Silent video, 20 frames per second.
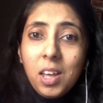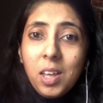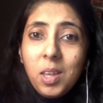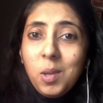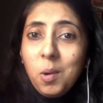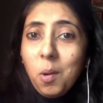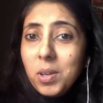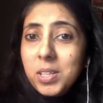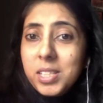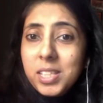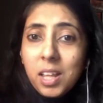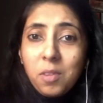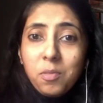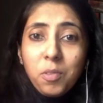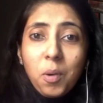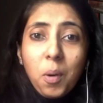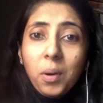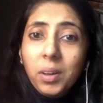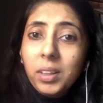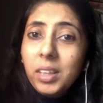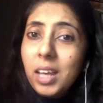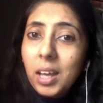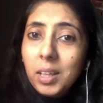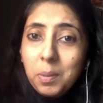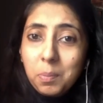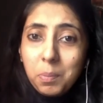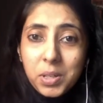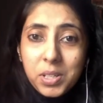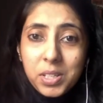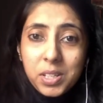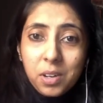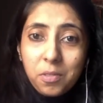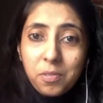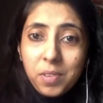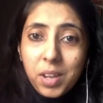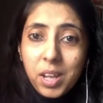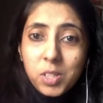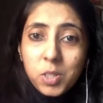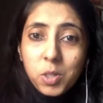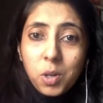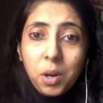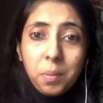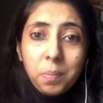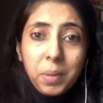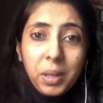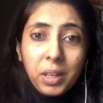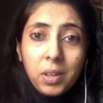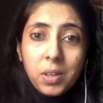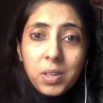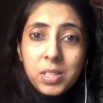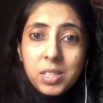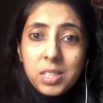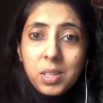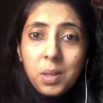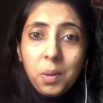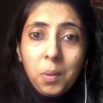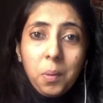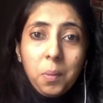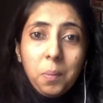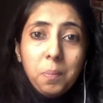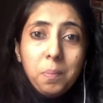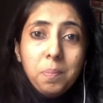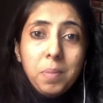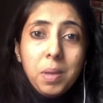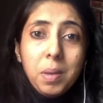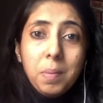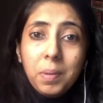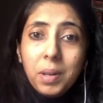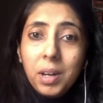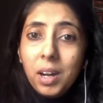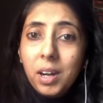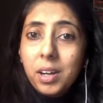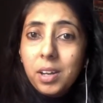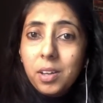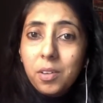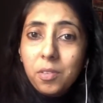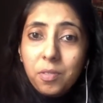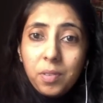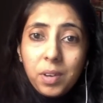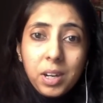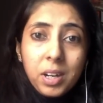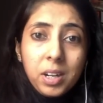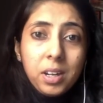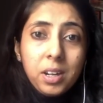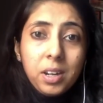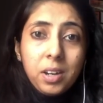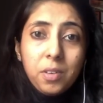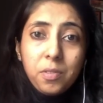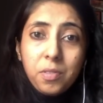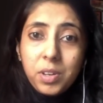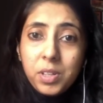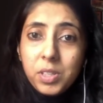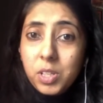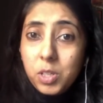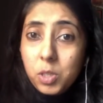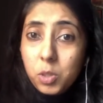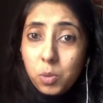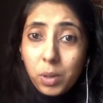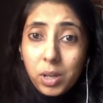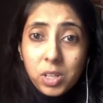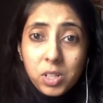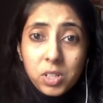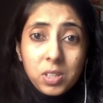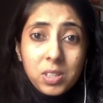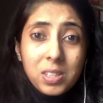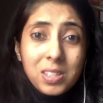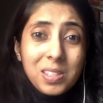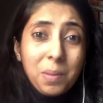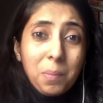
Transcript: yourself or the other person a fair shot, because, you know, people are different in different situations.